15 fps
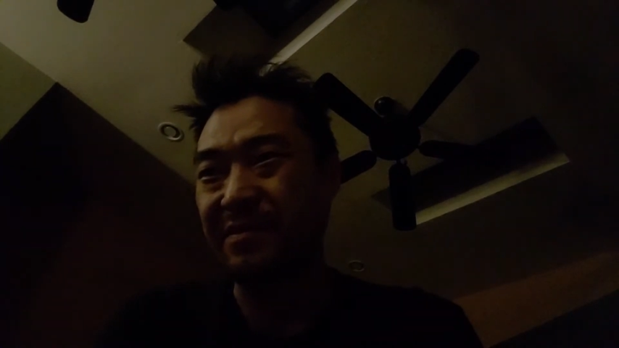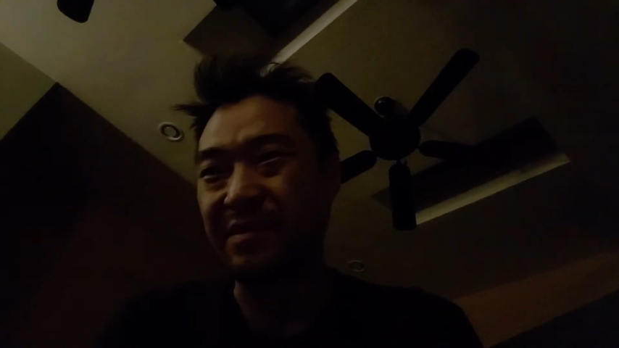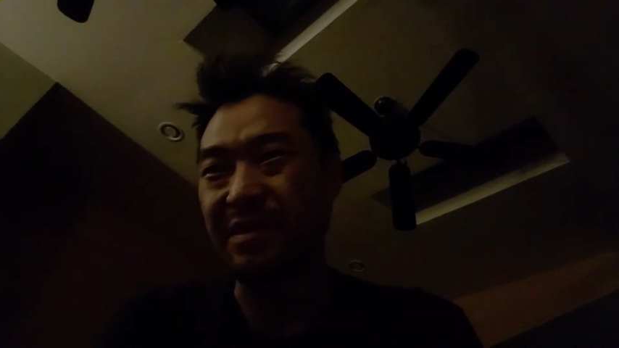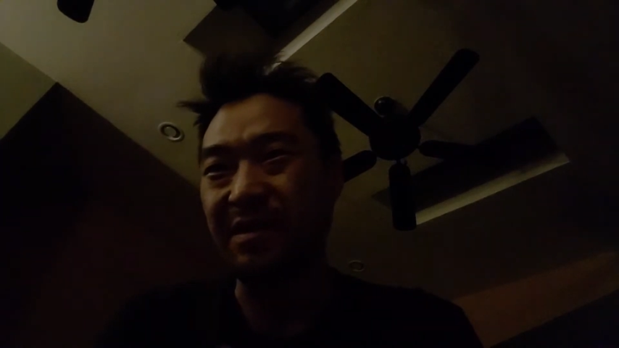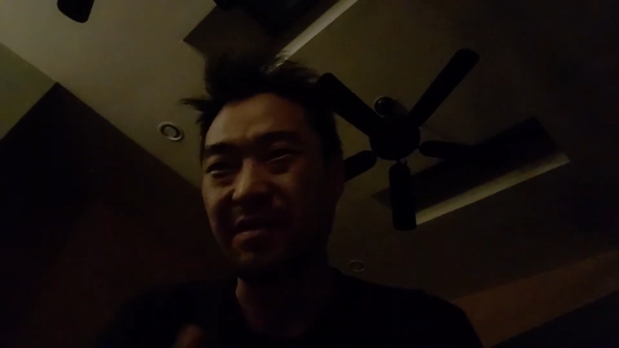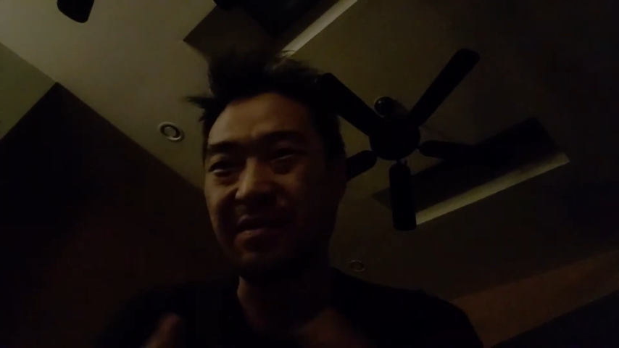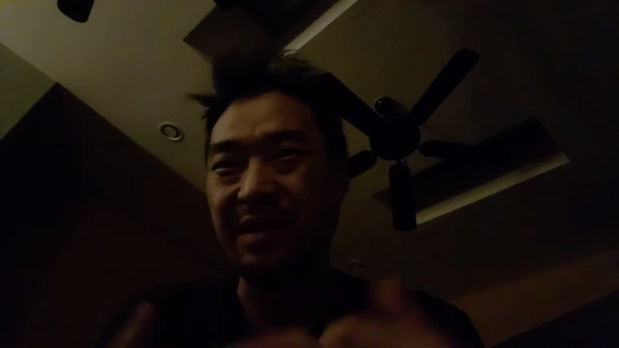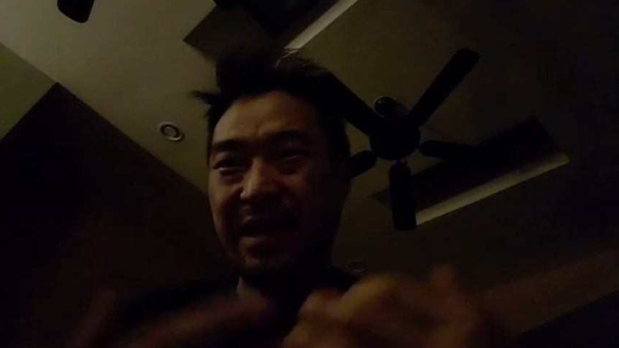
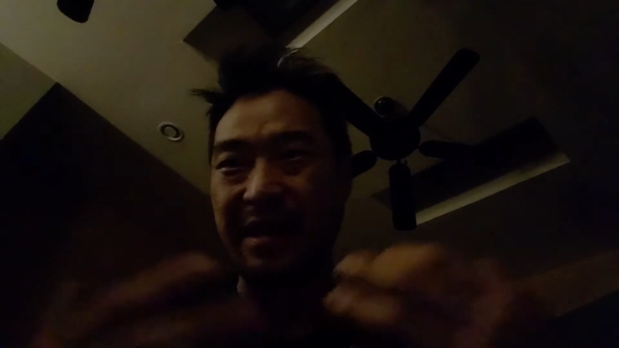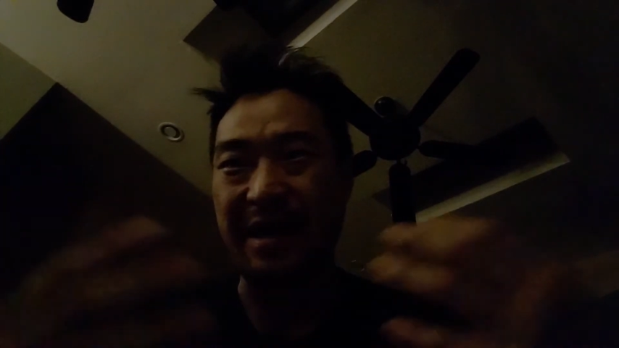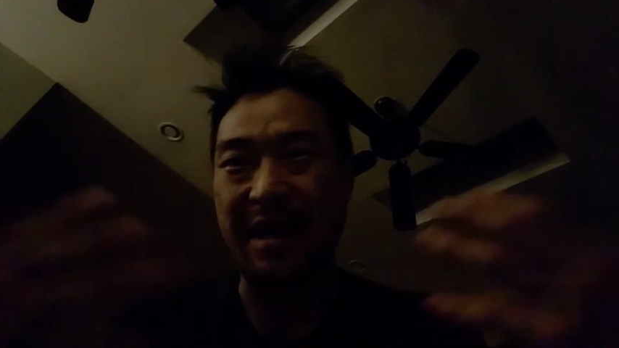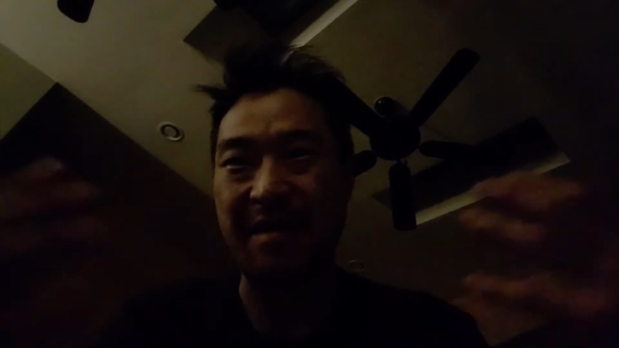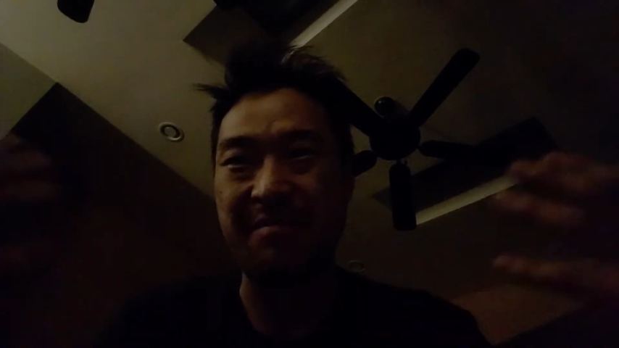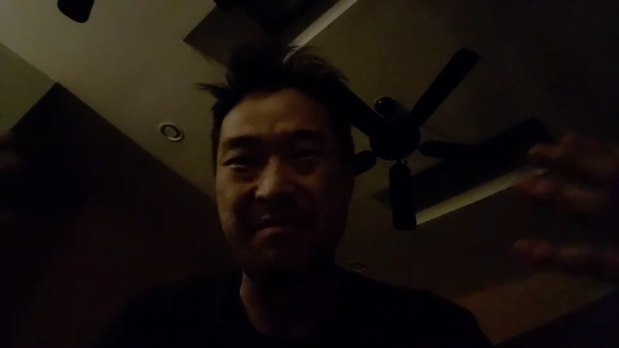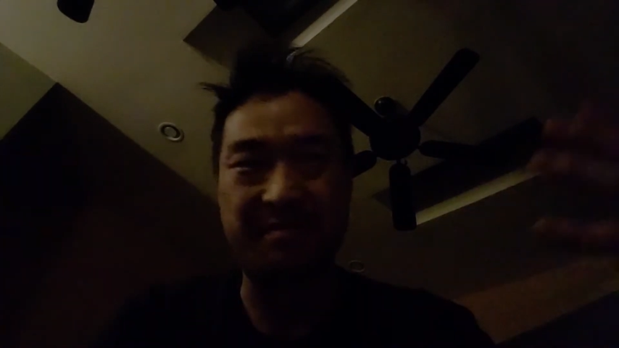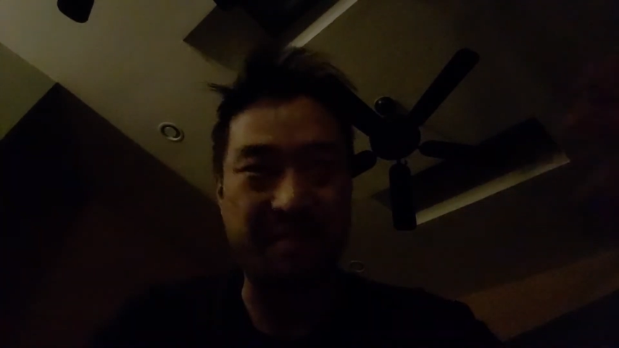like
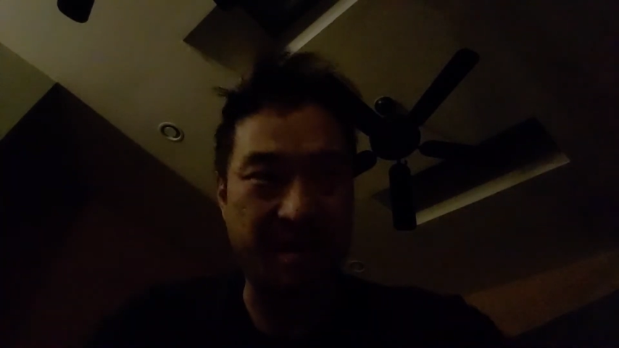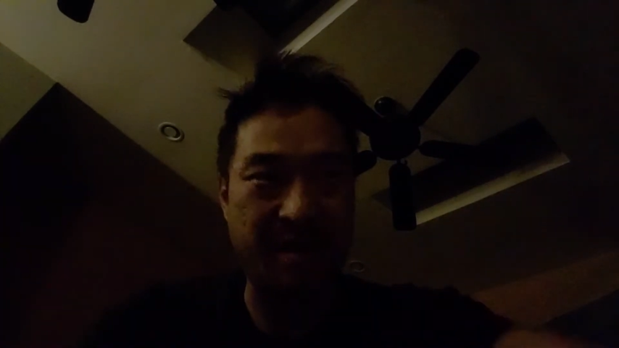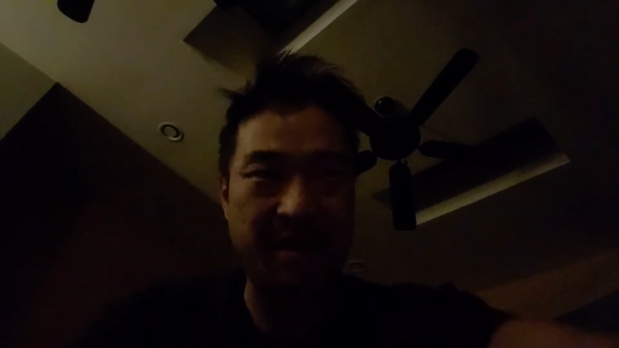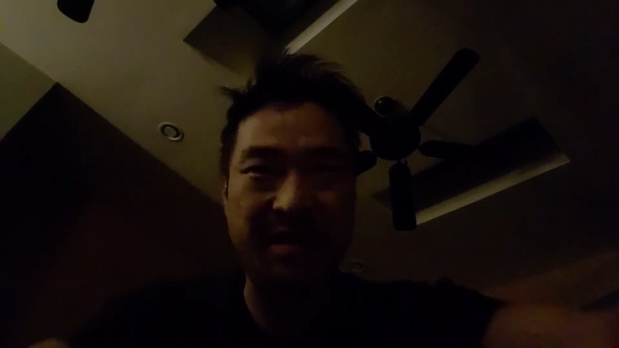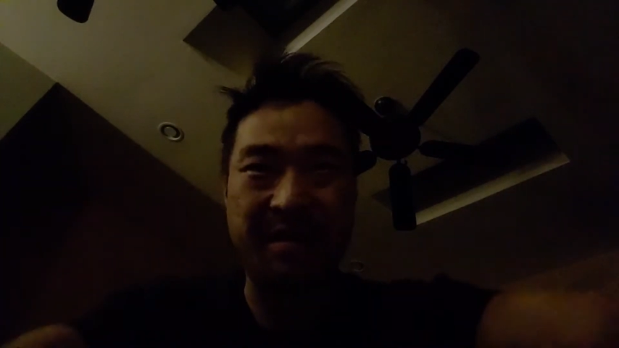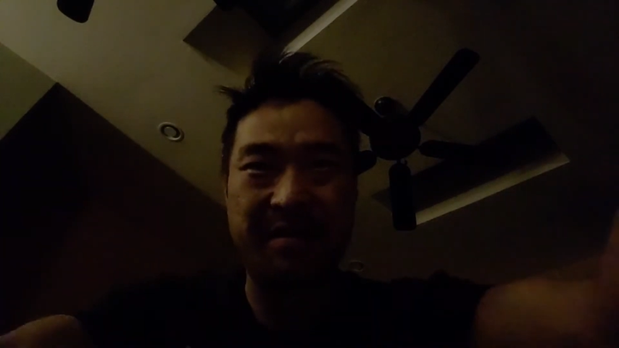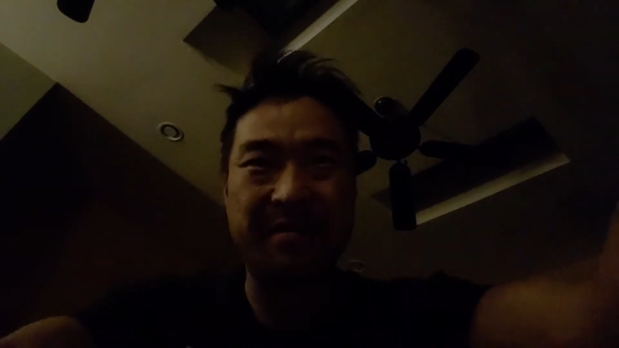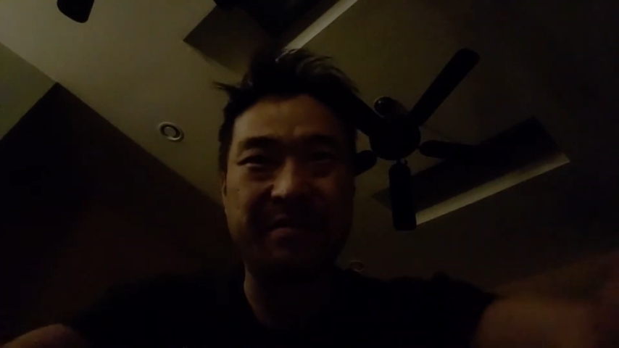I'm
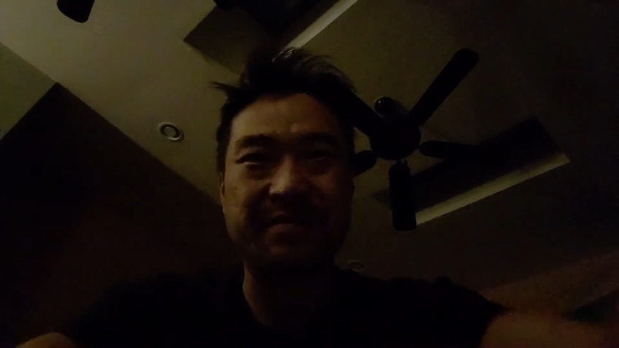here